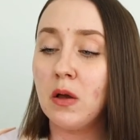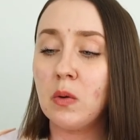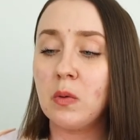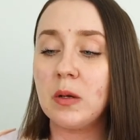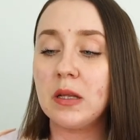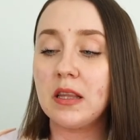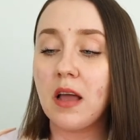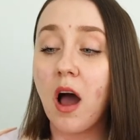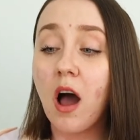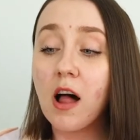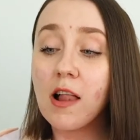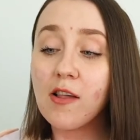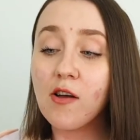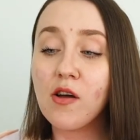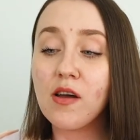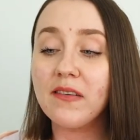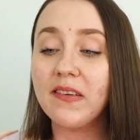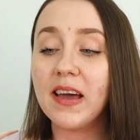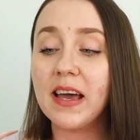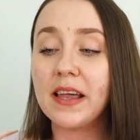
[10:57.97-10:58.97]
with
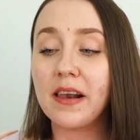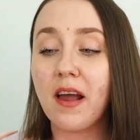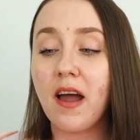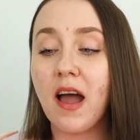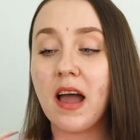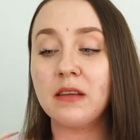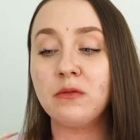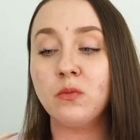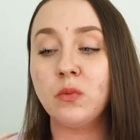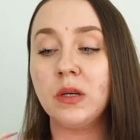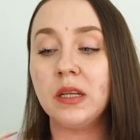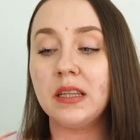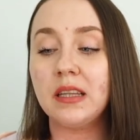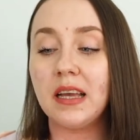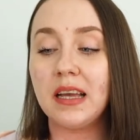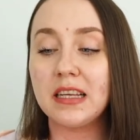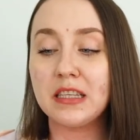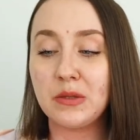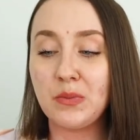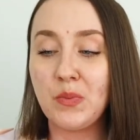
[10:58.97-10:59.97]
aloe vera and with
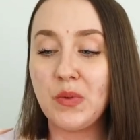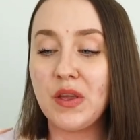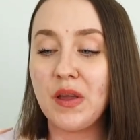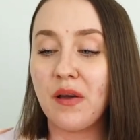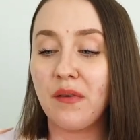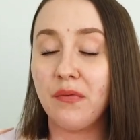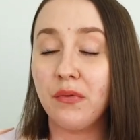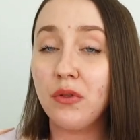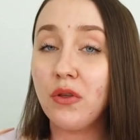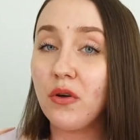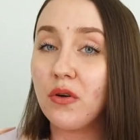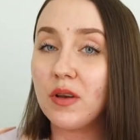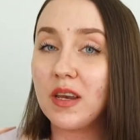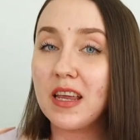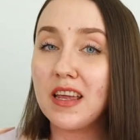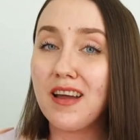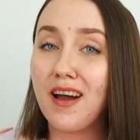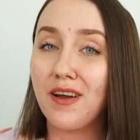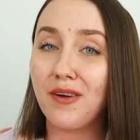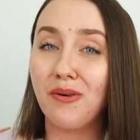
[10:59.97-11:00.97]
SPF
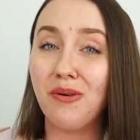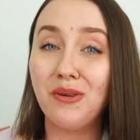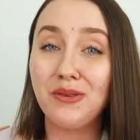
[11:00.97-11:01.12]
30. I